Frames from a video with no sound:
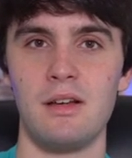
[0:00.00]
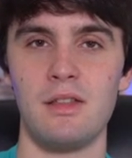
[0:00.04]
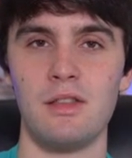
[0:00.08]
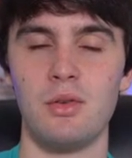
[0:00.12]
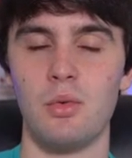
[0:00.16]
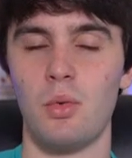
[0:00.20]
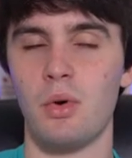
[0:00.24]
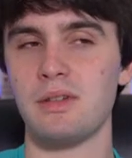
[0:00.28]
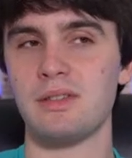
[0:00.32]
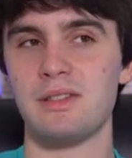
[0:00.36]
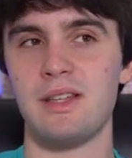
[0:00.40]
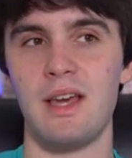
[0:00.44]
The
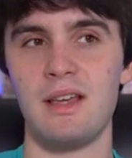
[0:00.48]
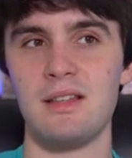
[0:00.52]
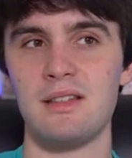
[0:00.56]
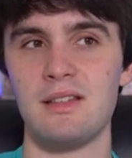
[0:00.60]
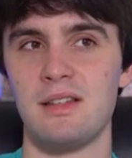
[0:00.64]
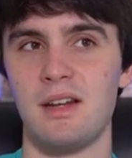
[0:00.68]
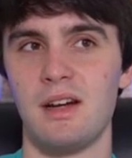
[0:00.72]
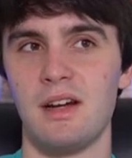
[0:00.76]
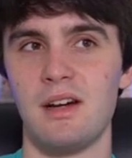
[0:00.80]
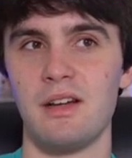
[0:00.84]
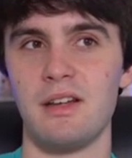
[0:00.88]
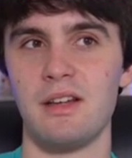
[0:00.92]
worst case
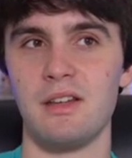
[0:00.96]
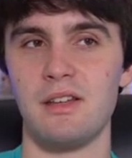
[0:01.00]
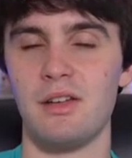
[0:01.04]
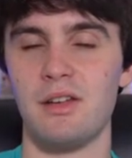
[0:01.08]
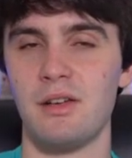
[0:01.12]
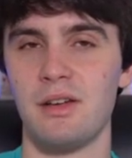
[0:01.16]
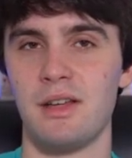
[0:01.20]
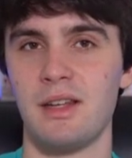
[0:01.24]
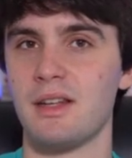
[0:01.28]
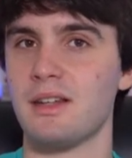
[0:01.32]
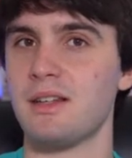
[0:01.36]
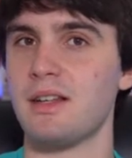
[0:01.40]
scenario, you
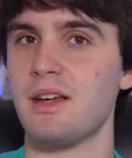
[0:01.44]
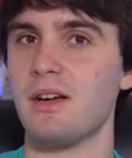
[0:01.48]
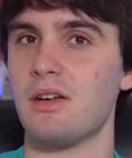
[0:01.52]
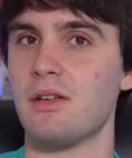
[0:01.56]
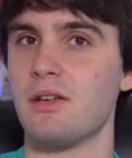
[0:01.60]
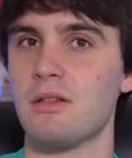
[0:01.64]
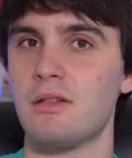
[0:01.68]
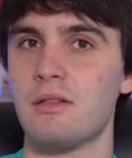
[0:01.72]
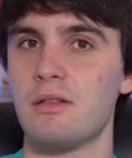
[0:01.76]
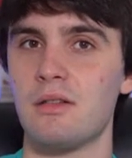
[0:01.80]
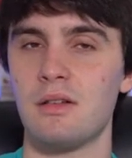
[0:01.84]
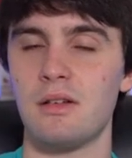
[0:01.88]
don't get a
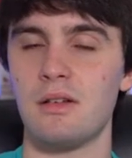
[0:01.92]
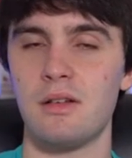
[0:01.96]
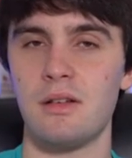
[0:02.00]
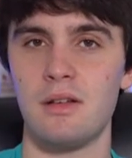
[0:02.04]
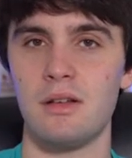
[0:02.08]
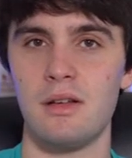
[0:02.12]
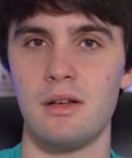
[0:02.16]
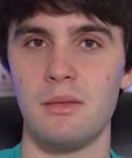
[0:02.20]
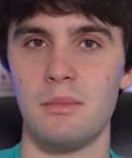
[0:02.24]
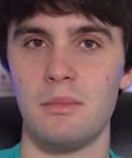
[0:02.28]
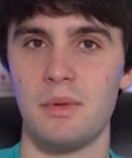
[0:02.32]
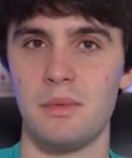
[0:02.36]
deal.
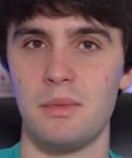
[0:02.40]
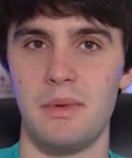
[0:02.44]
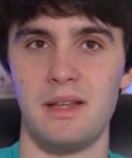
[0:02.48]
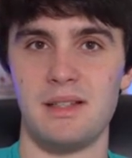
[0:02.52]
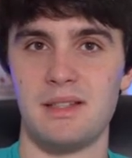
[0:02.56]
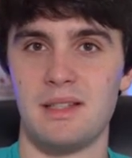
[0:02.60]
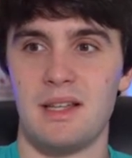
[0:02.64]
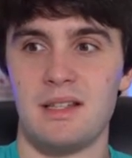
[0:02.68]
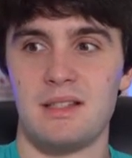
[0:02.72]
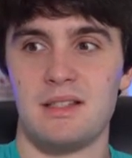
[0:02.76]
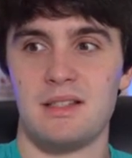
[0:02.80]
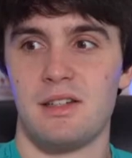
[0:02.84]
The
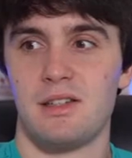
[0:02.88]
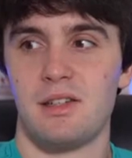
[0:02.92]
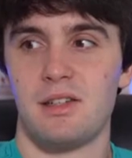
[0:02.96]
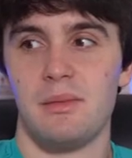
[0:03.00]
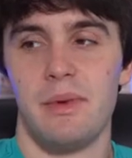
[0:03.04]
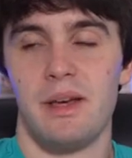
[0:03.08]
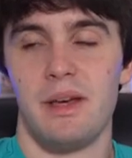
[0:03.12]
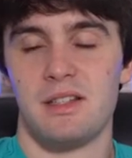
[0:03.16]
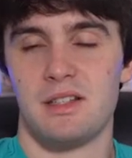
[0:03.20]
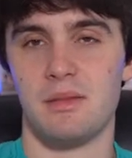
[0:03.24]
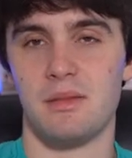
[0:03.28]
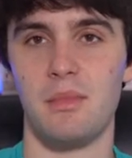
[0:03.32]
best case scenario, you
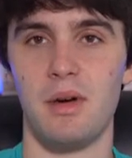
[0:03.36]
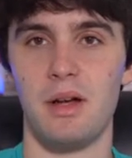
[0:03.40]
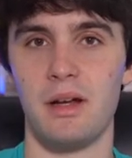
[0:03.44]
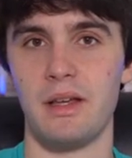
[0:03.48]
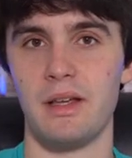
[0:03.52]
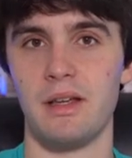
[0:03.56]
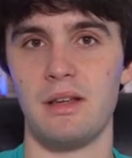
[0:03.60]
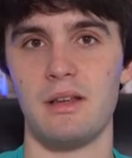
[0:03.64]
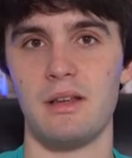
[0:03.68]
make some money.